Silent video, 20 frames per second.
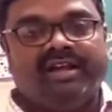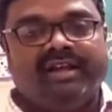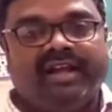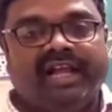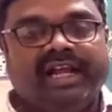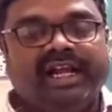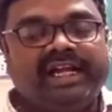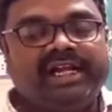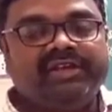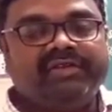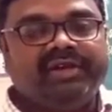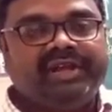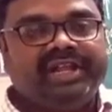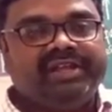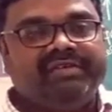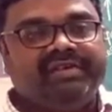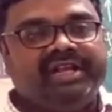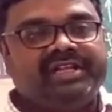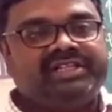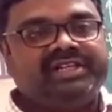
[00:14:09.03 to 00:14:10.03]
negative
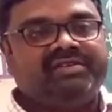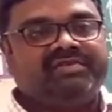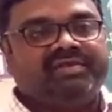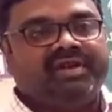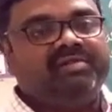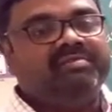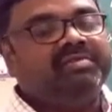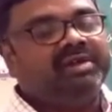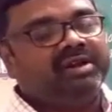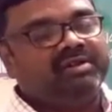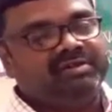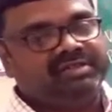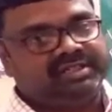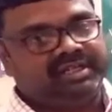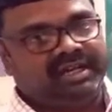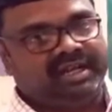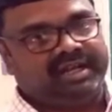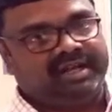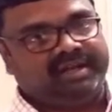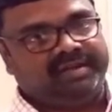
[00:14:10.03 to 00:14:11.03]
deviation from Raoult's
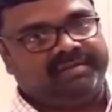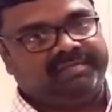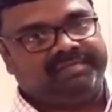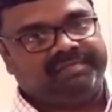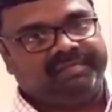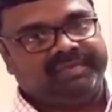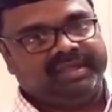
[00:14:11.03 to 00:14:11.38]
law.